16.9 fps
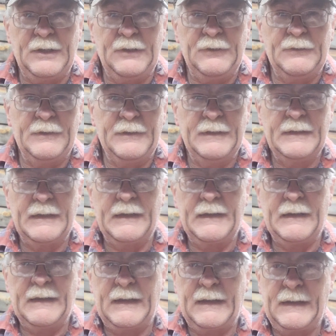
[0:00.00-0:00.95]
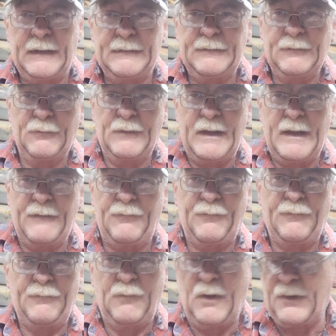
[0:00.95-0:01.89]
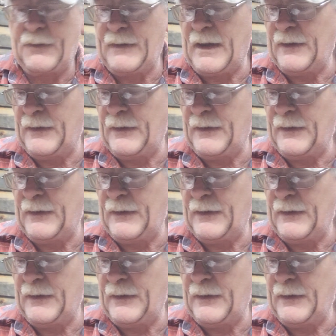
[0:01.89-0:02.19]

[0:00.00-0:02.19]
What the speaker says: do. I don't have water